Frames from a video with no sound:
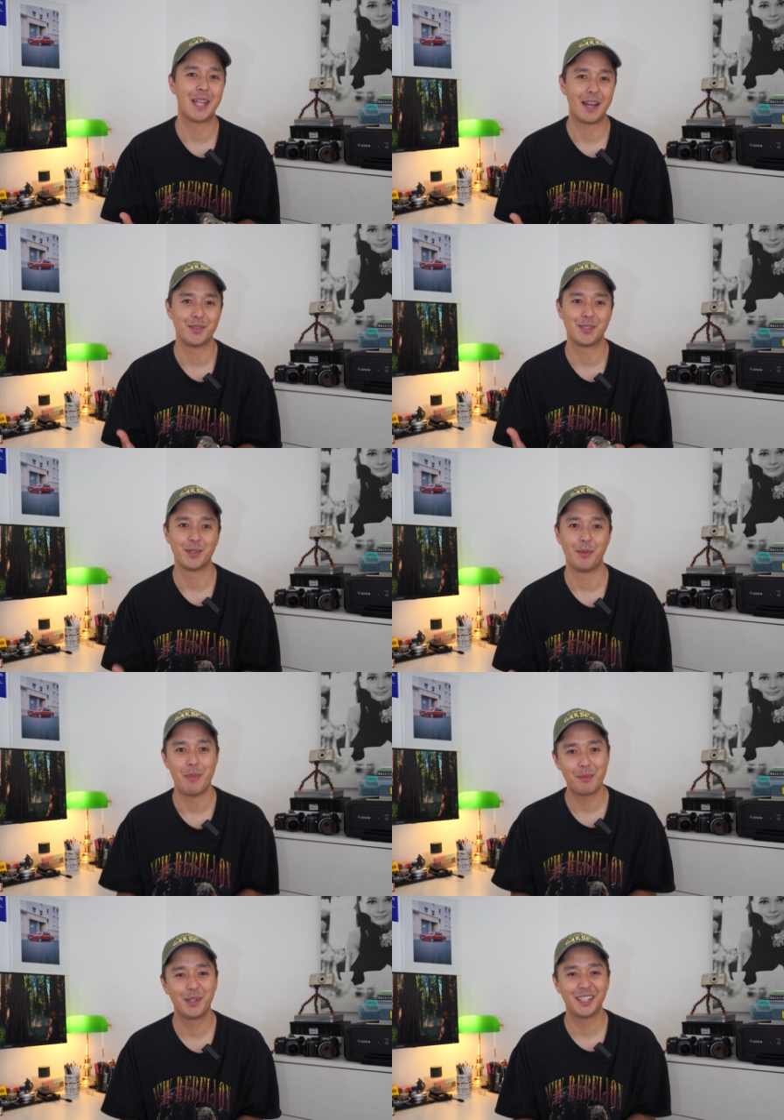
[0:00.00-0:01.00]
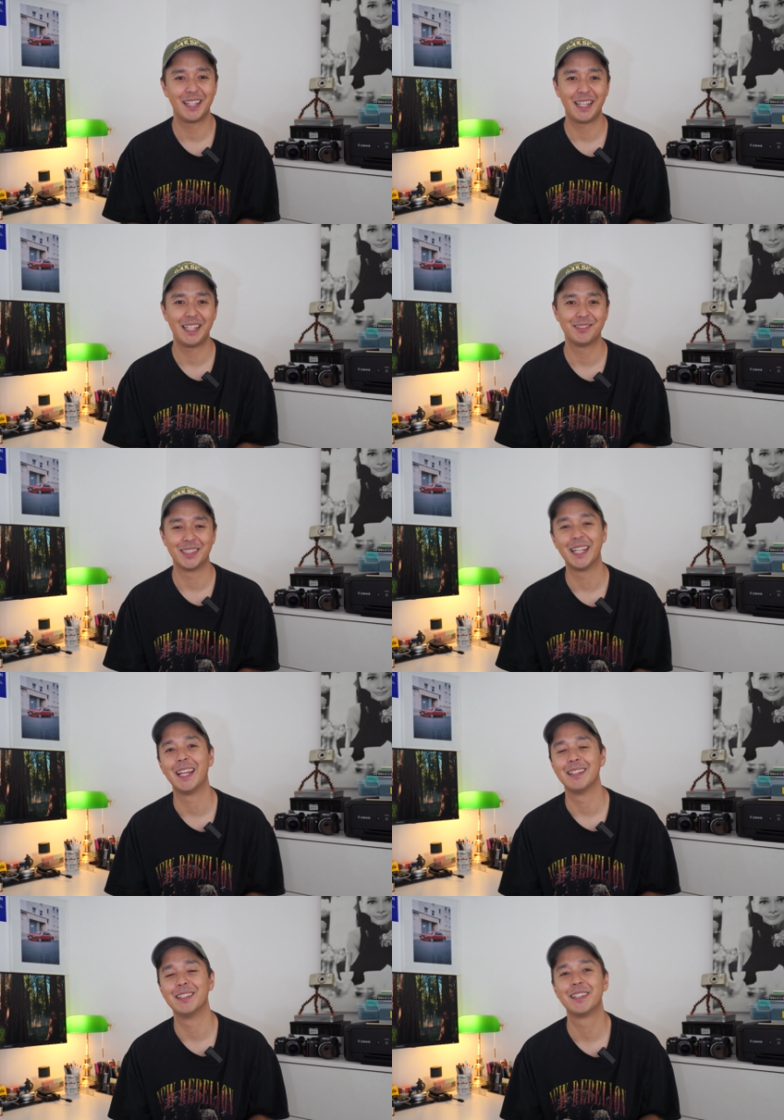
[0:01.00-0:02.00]
down to a memory lane with
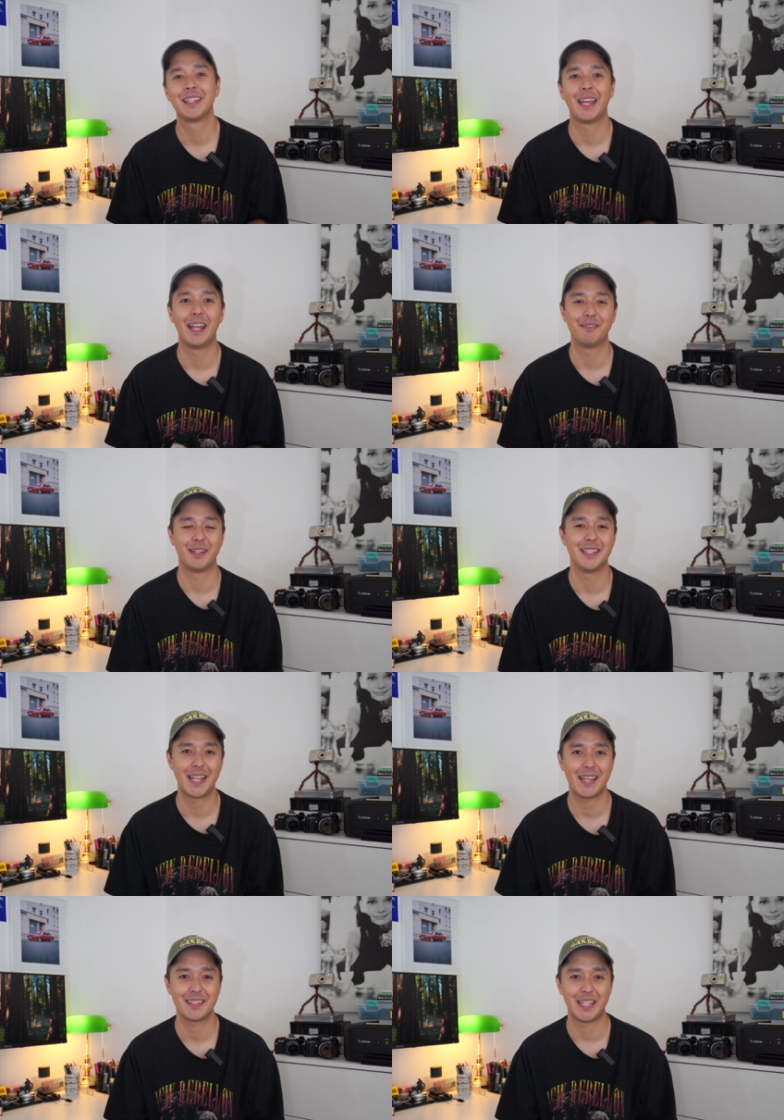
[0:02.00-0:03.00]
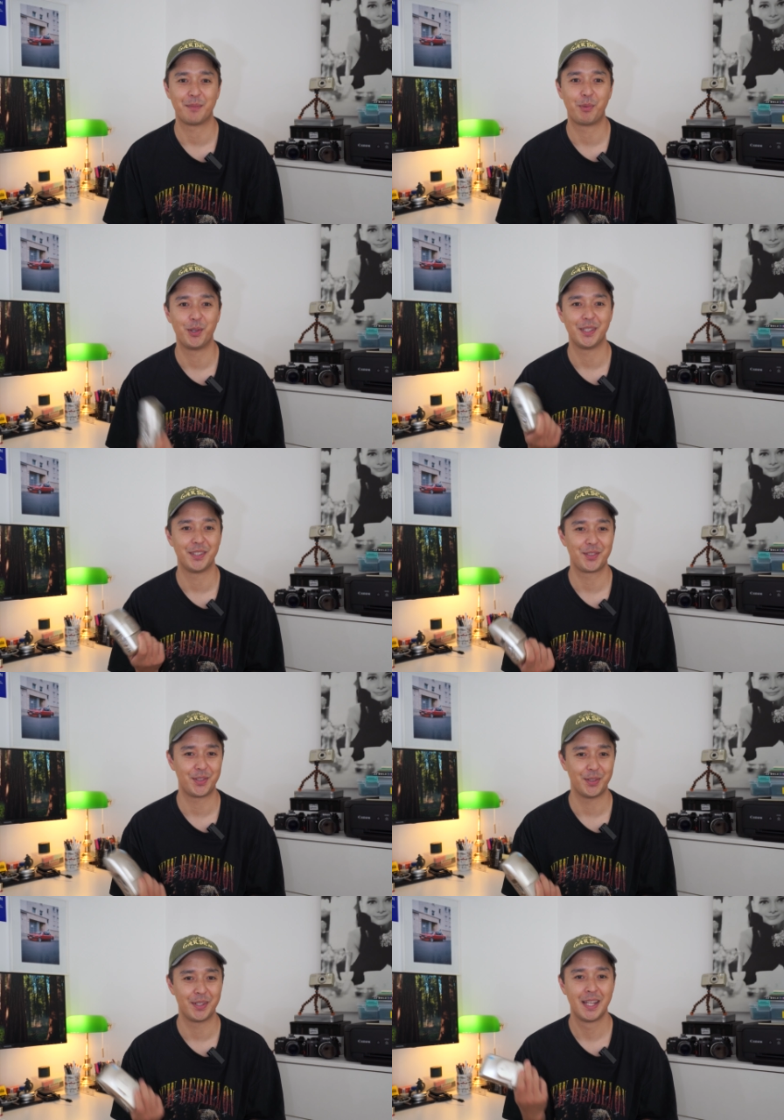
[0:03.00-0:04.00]
a look at fantastic point and
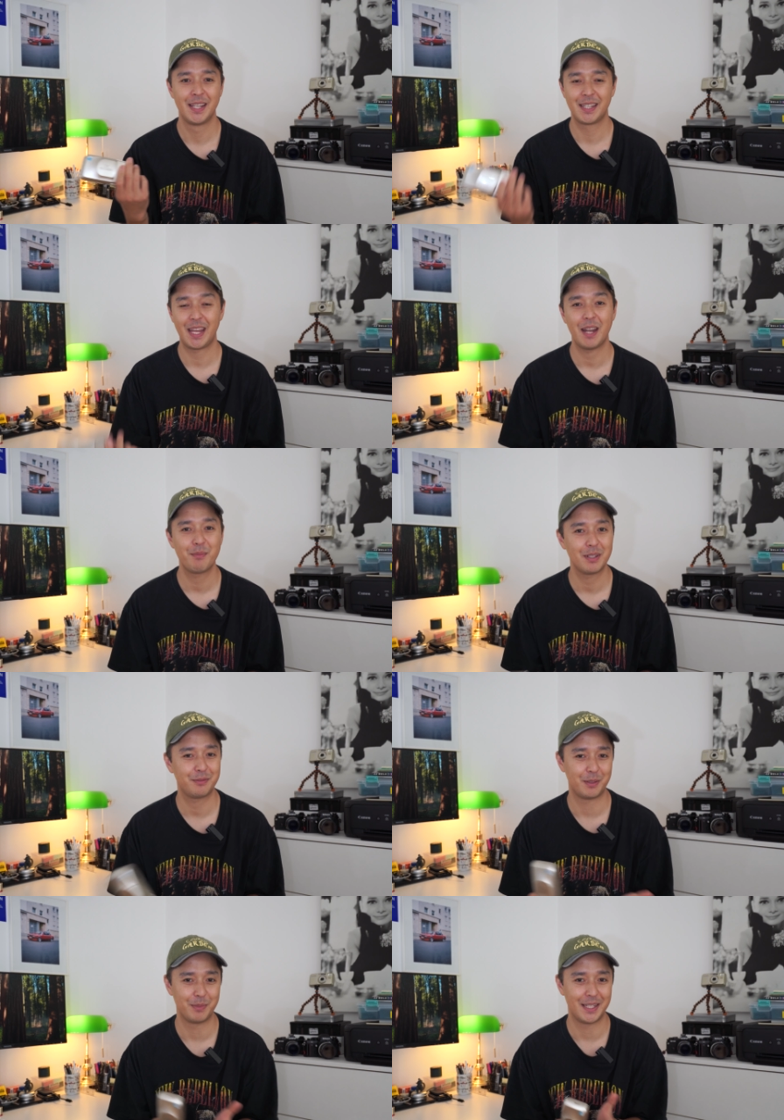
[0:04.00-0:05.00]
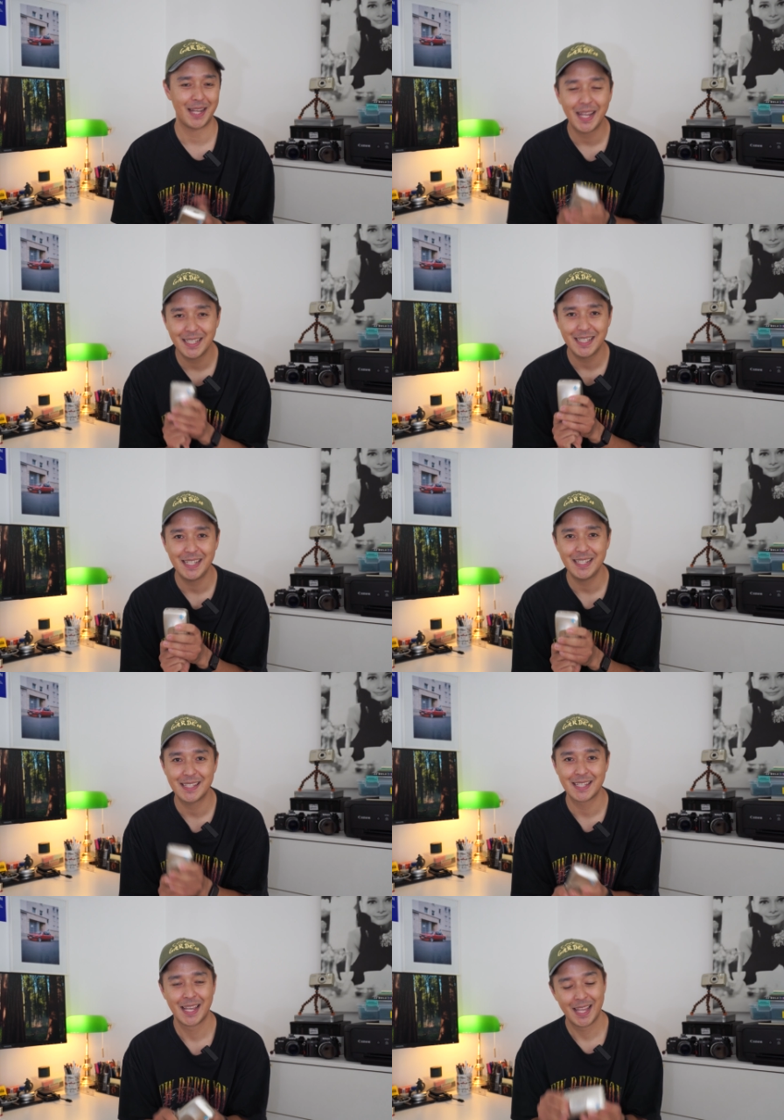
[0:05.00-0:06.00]
shoot camera from the
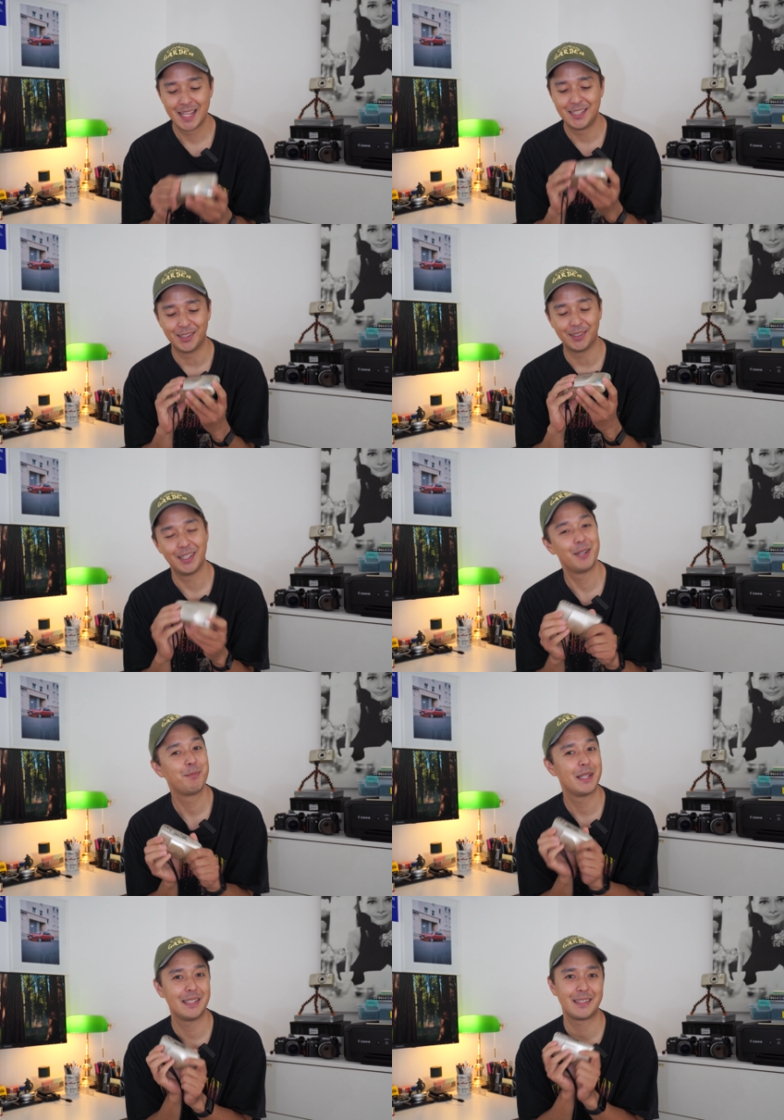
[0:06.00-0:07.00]
90s, the Olympus